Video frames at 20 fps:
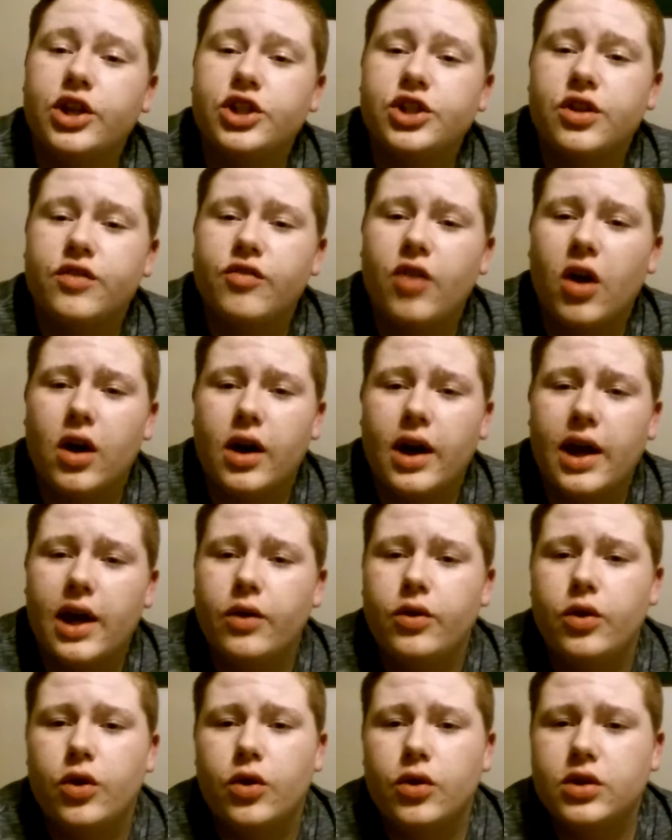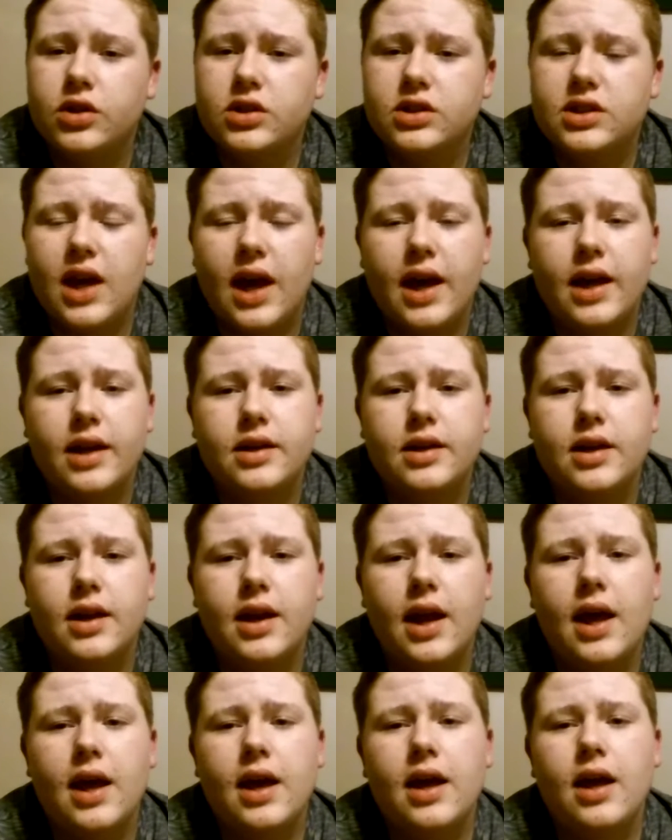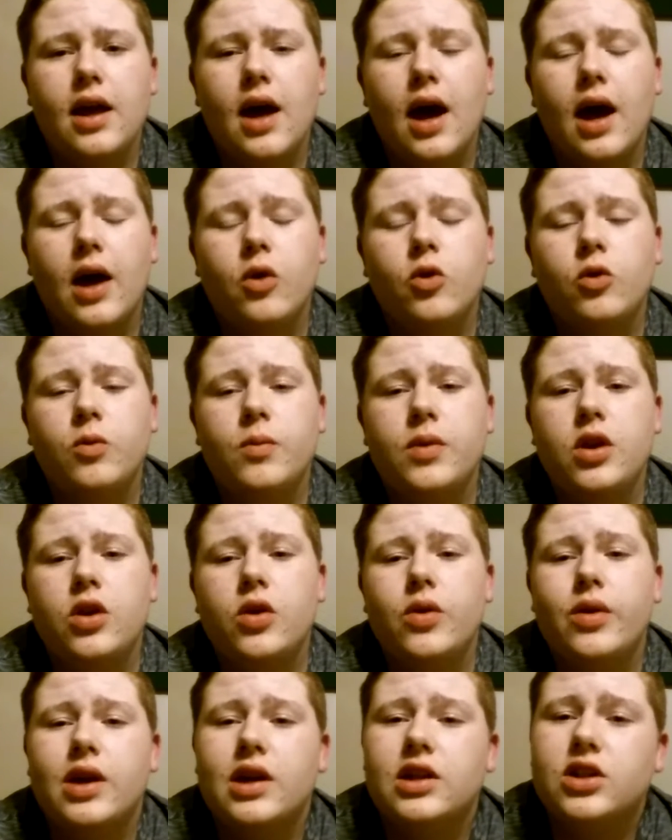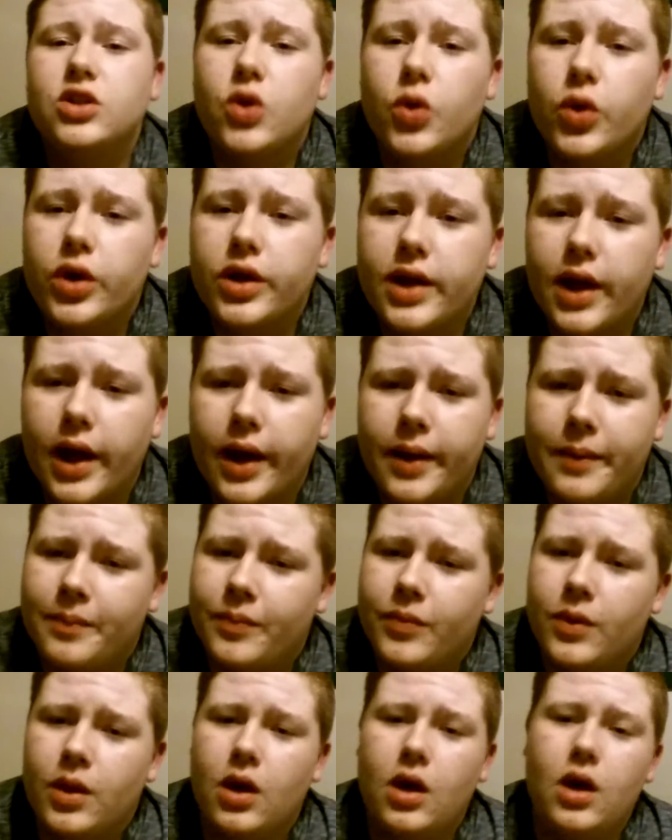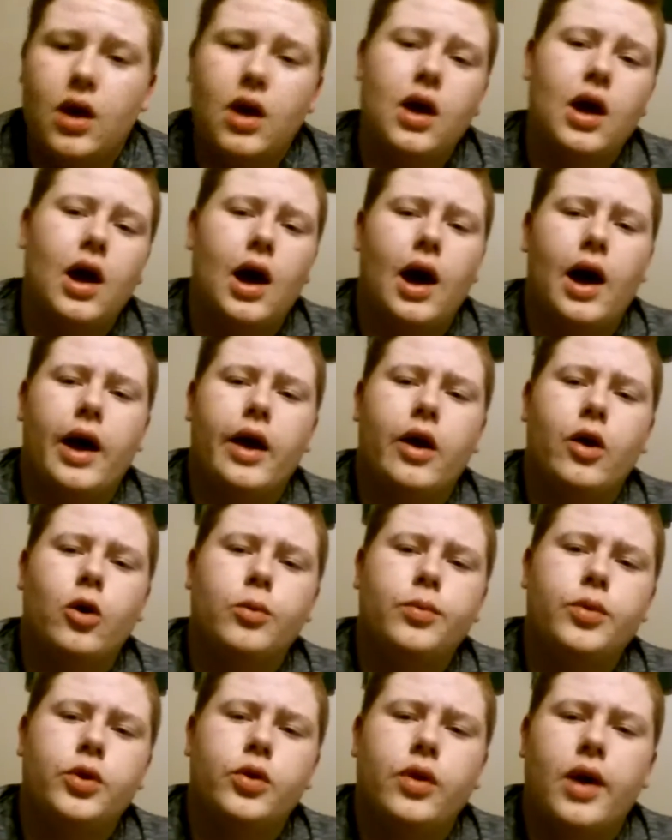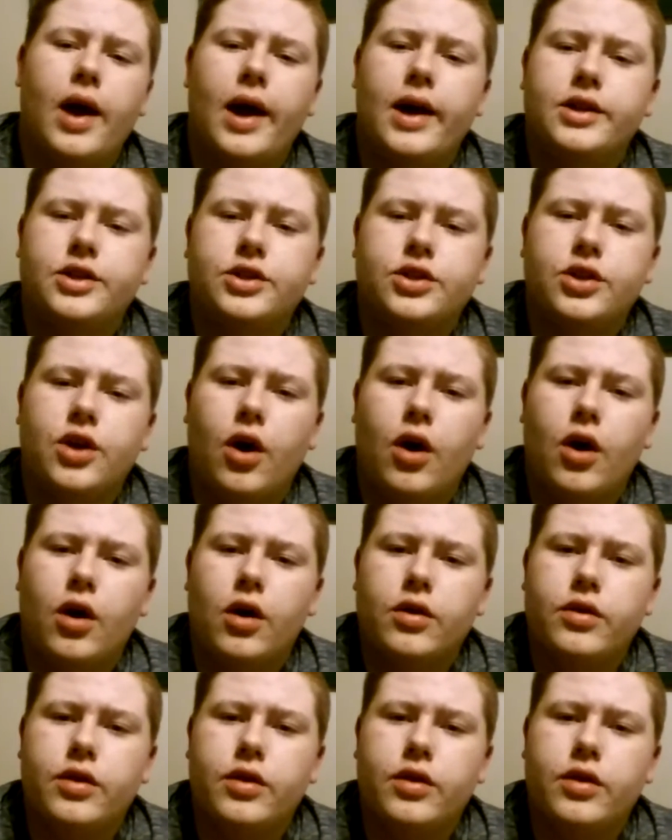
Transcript: edition of RNA Outdoors, and today I will be doing a story time. I hope you guys saw